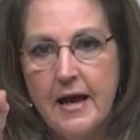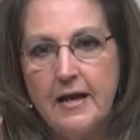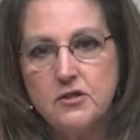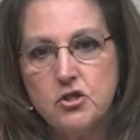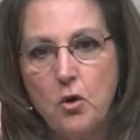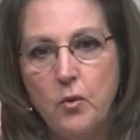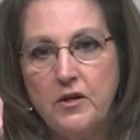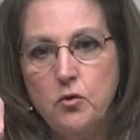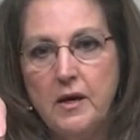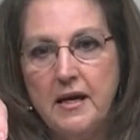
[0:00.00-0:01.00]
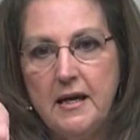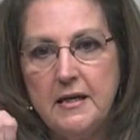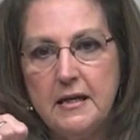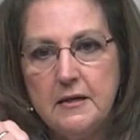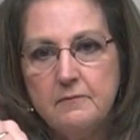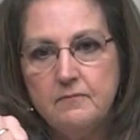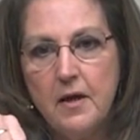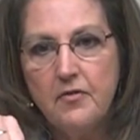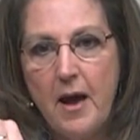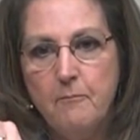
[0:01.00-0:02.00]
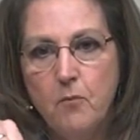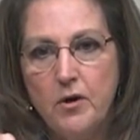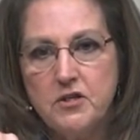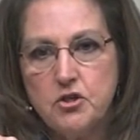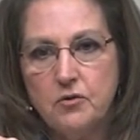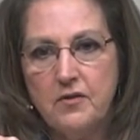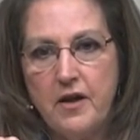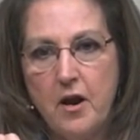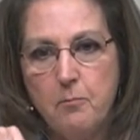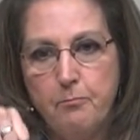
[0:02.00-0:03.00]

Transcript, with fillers: And so when you heat it, that moisture in there